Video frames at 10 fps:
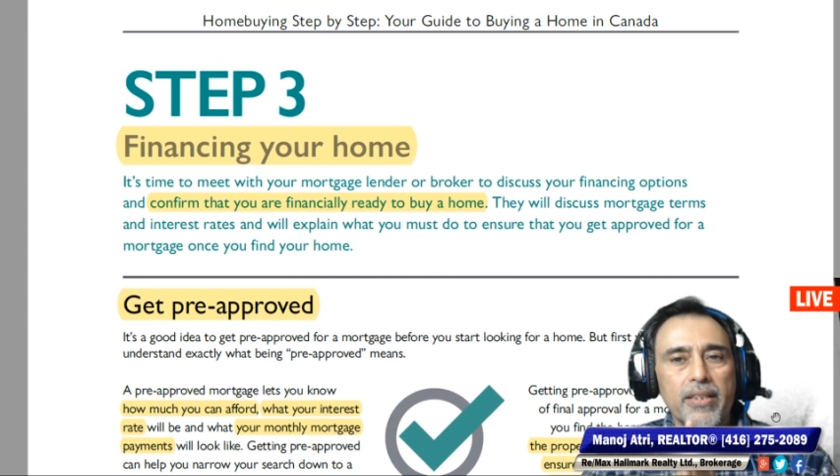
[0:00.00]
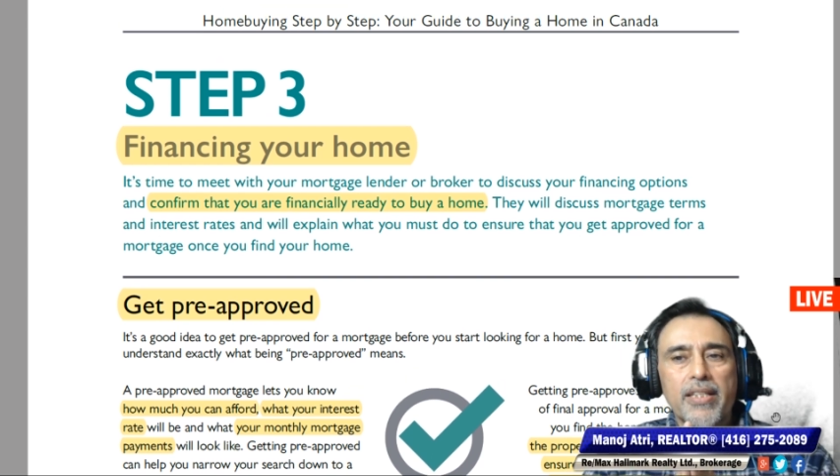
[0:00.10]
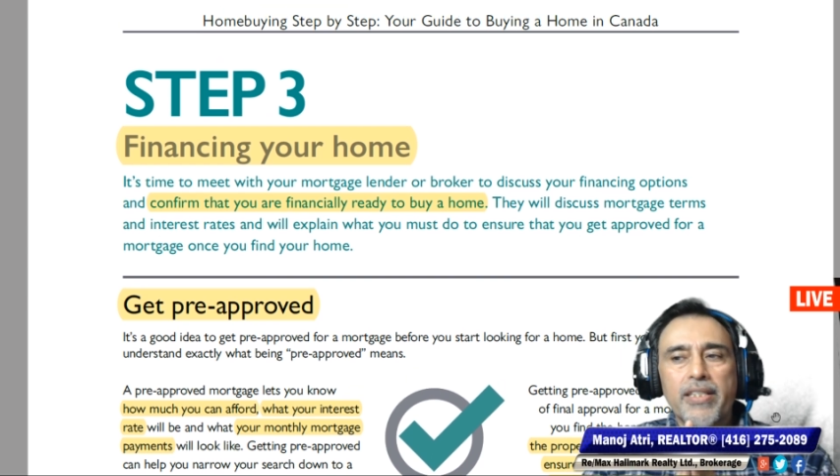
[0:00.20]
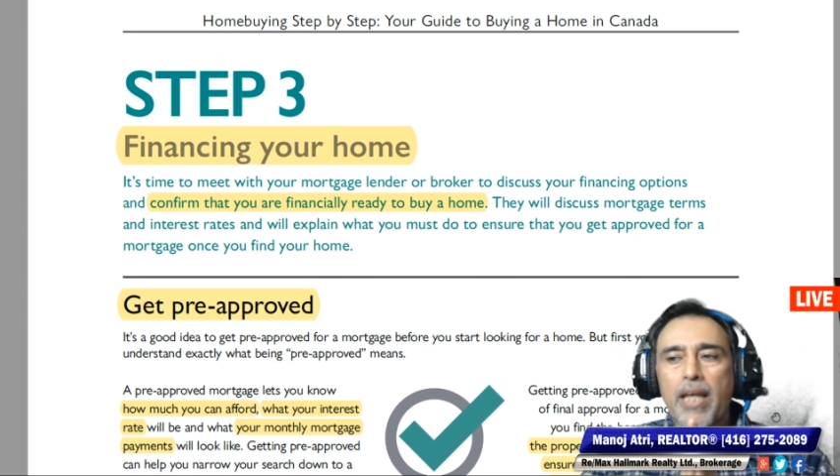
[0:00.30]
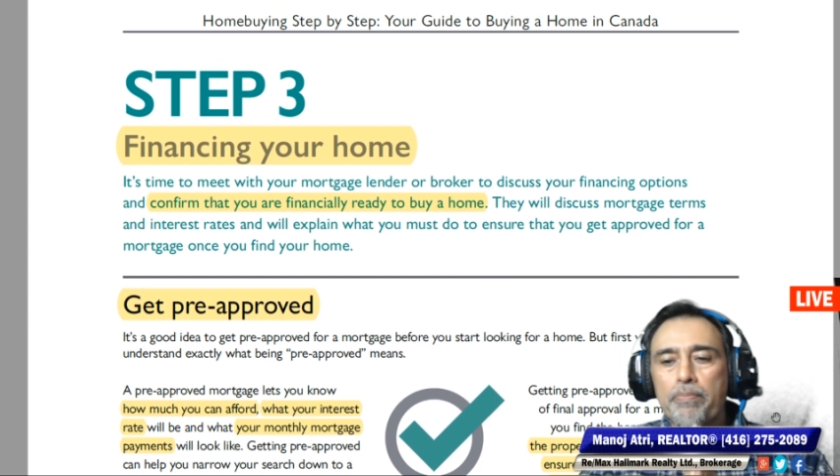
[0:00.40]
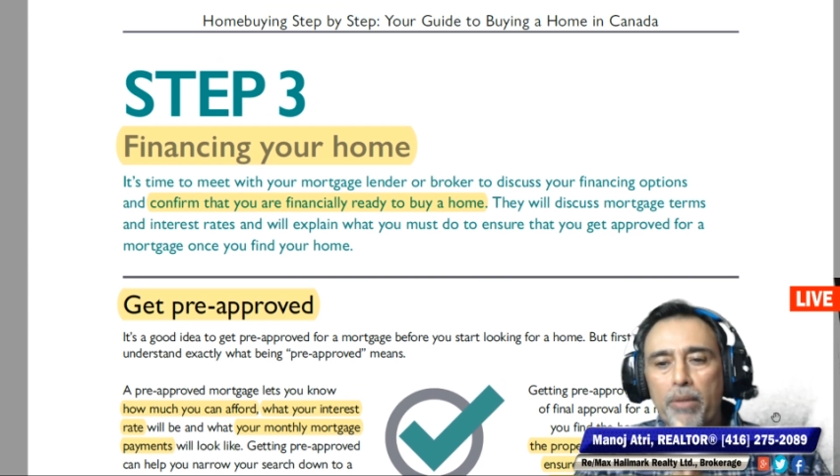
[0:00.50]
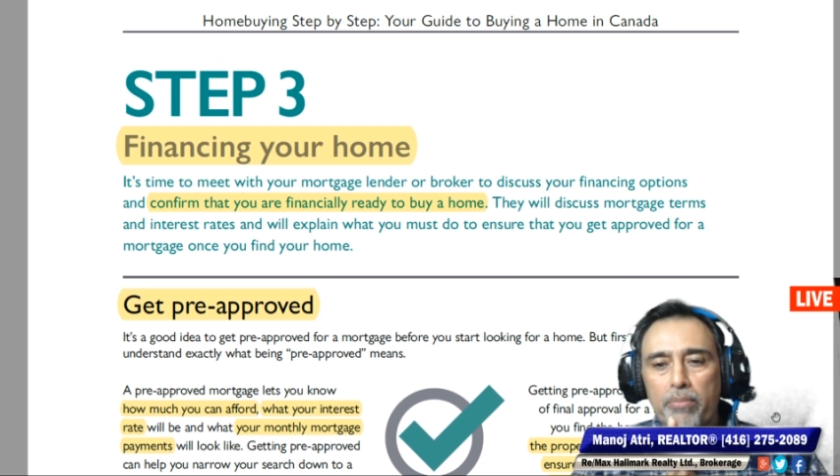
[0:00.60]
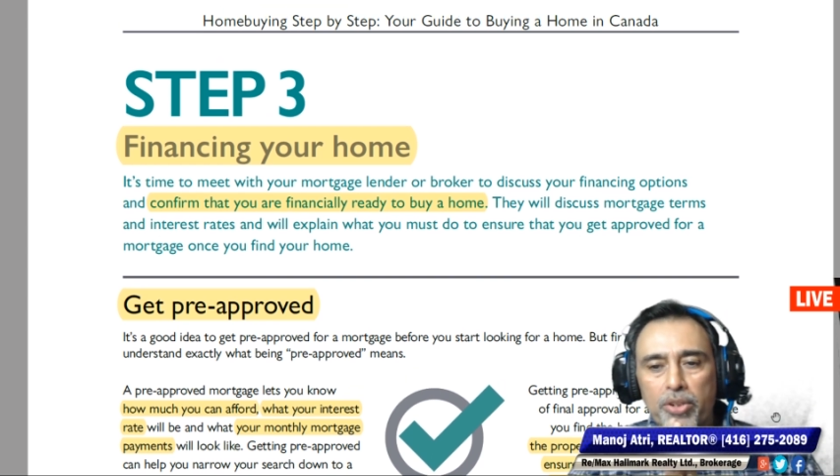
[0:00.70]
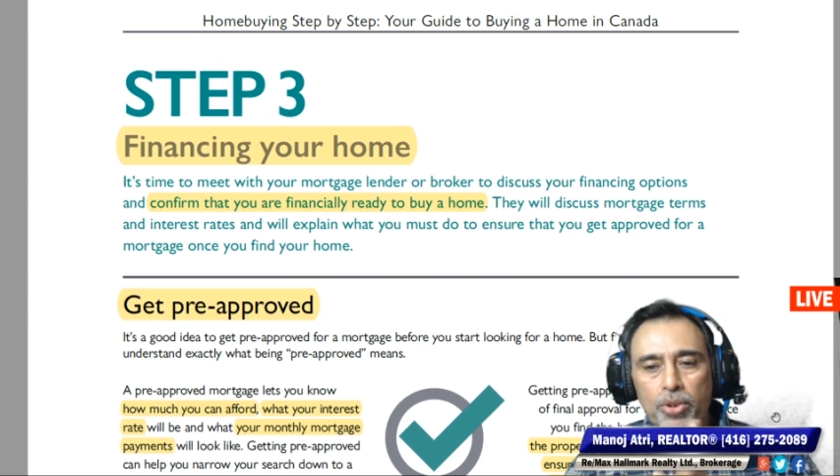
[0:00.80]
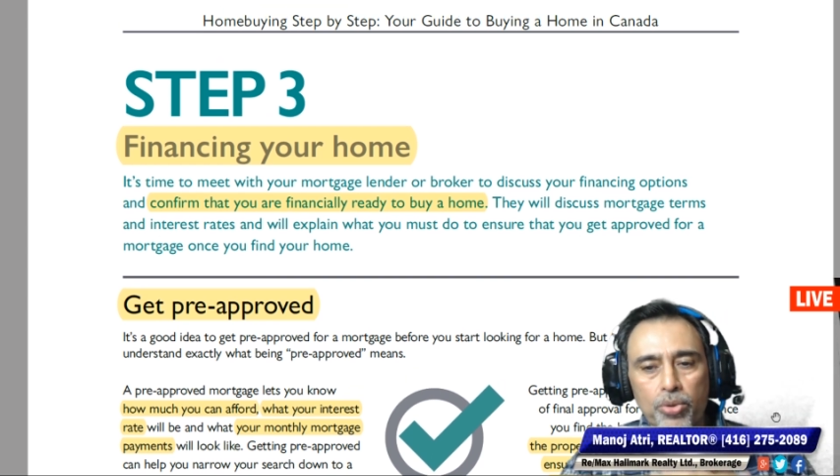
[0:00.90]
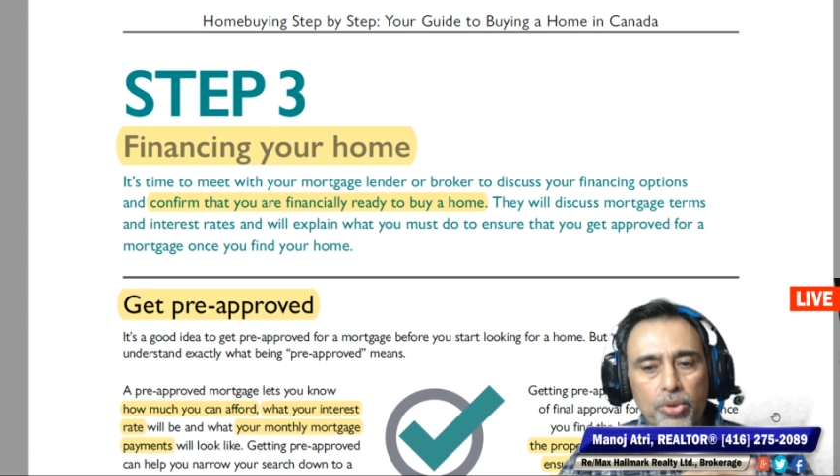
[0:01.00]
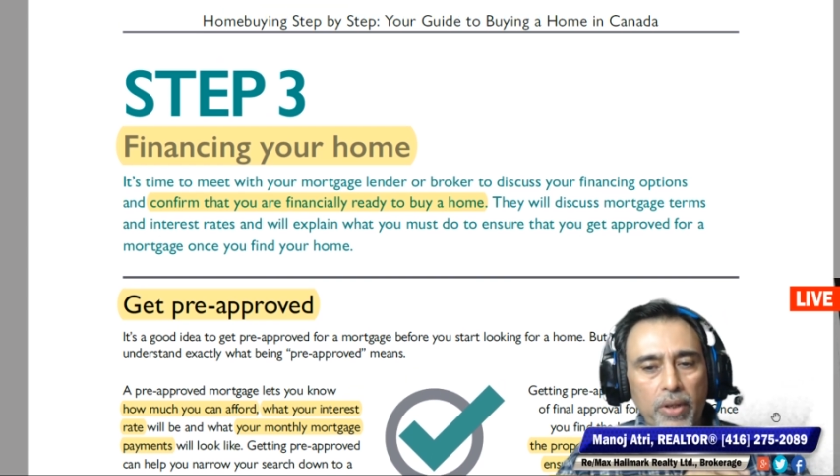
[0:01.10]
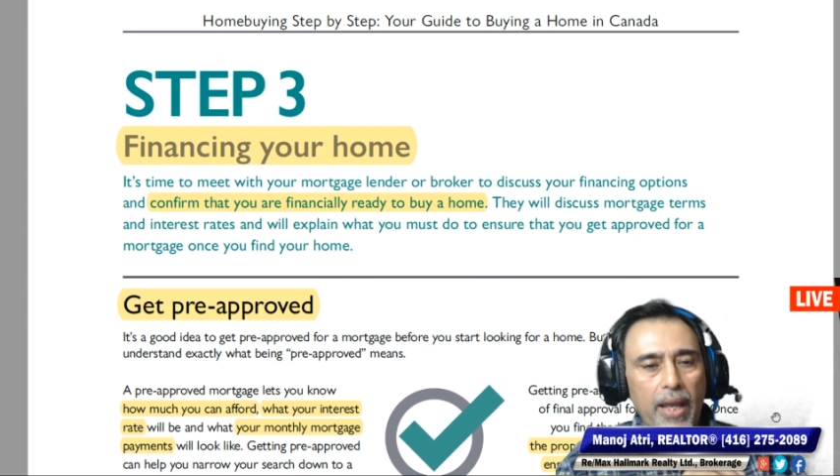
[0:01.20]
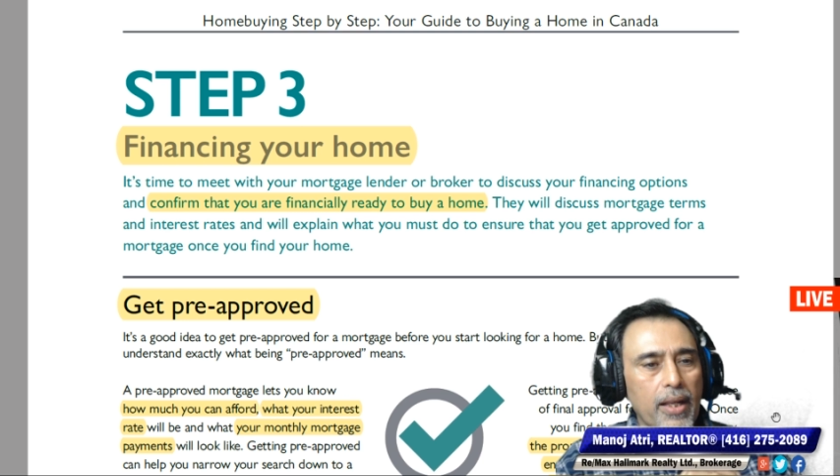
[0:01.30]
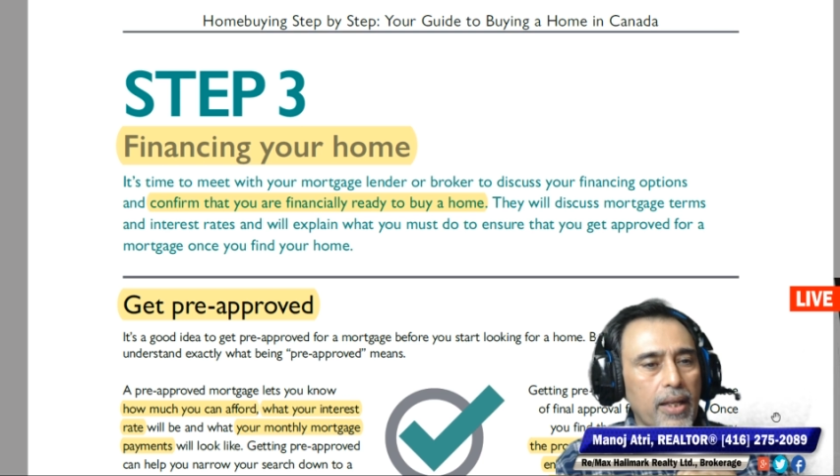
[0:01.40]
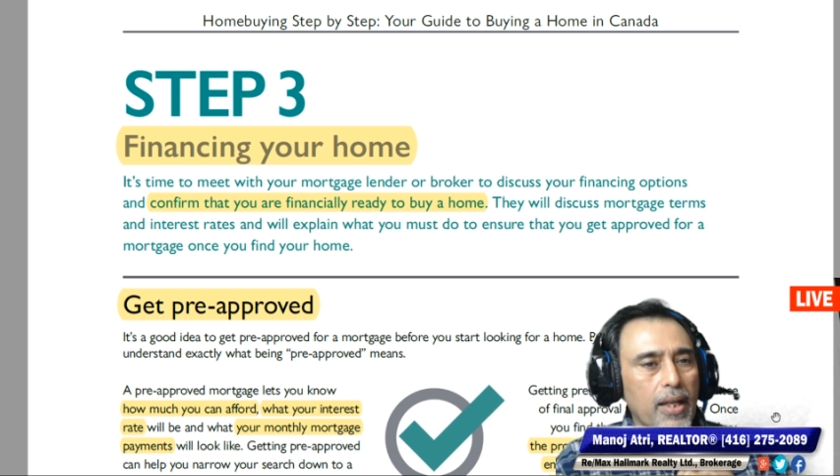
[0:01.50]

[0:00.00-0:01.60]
step number 2 today.